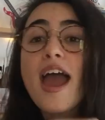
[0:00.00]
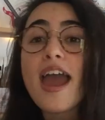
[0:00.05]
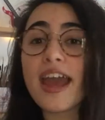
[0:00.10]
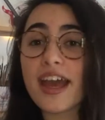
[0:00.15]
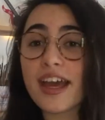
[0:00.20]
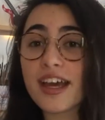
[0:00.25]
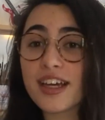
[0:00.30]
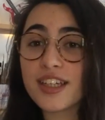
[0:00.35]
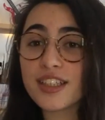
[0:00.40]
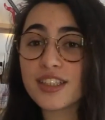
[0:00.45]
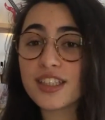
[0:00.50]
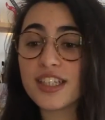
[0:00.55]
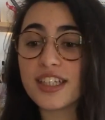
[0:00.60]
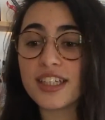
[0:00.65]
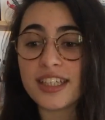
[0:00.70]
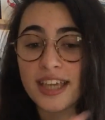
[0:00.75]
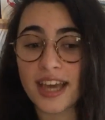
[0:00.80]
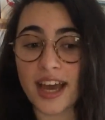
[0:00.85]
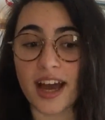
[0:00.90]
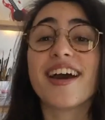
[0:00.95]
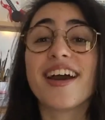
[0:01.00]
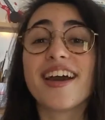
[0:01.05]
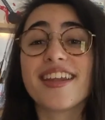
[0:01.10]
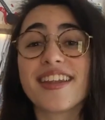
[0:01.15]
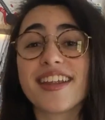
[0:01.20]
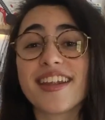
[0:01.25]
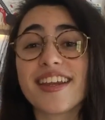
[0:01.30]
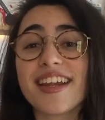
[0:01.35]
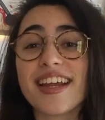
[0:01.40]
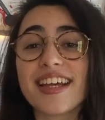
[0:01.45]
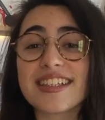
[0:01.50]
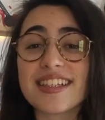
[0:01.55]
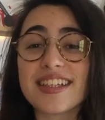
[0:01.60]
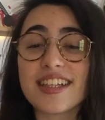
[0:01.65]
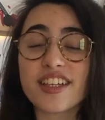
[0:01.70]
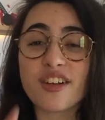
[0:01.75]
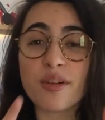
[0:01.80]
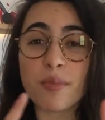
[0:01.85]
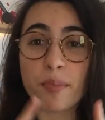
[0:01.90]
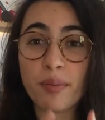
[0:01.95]
And yeah, and then it has a
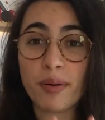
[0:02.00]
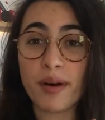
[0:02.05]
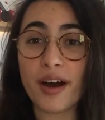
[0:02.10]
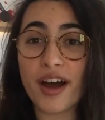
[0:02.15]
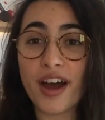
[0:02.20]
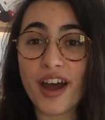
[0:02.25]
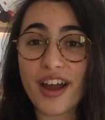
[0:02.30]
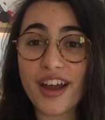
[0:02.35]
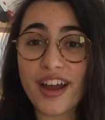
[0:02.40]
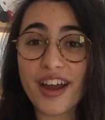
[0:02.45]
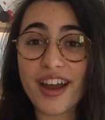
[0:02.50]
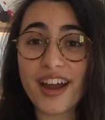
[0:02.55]
little pug